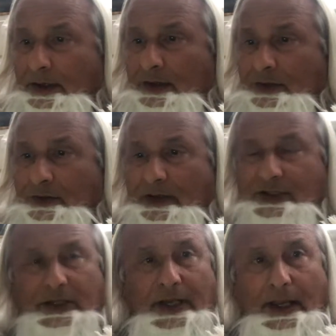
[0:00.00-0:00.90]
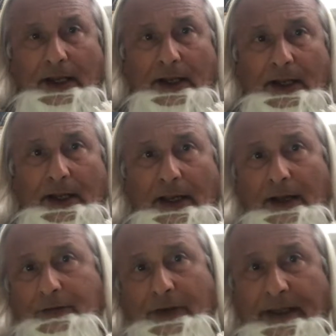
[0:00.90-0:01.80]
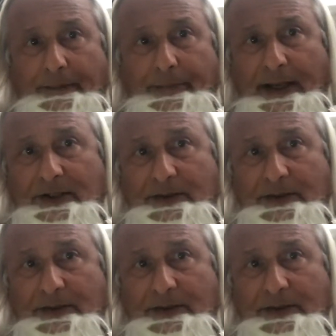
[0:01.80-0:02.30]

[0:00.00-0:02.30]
So I said, how do I get back